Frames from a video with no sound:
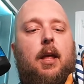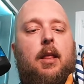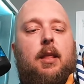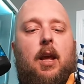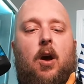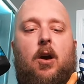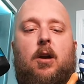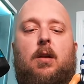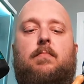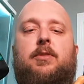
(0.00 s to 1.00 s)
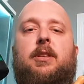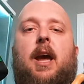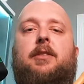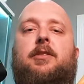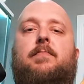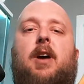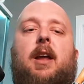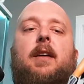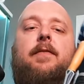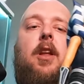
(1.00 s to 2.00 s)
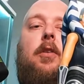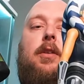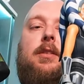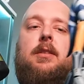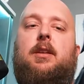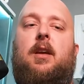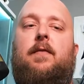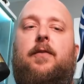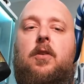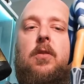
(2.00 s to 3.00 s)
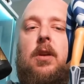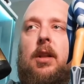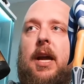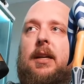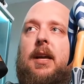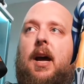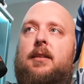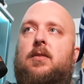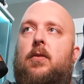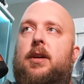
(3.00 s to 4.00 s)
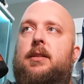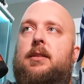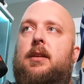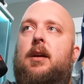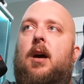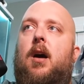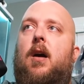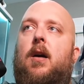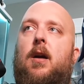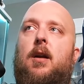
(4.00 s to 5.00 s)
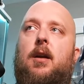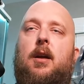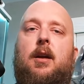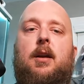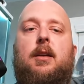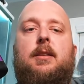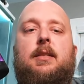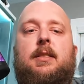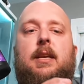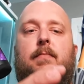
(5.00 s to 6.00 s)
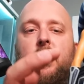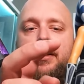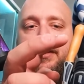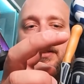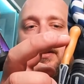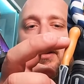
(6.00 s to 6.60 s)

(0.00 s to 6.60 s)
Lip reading: The arms, as you might have noticed if you collect Hot Toys, are seamless.